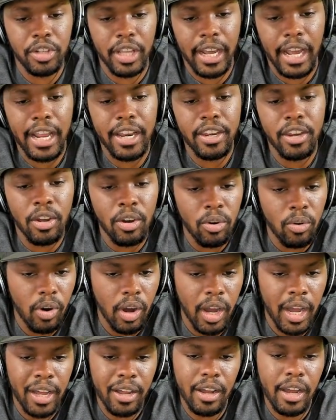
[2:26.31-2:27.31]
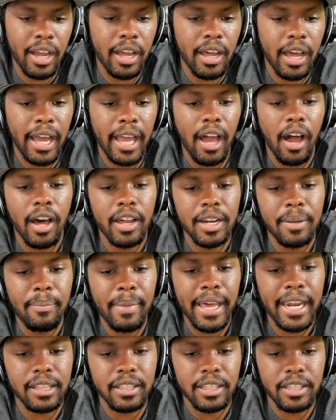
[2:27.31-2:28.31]
like I know I I, I
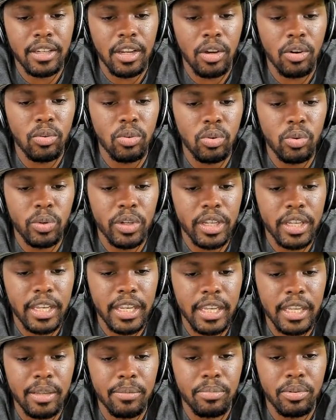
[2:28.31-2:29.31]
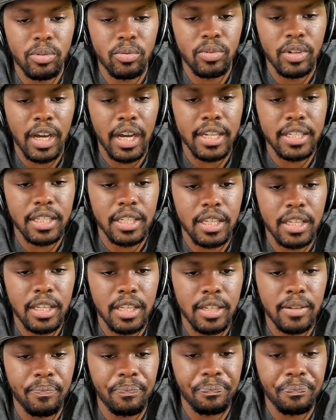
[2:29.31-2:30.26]
automatically know who to keep, who not to keep.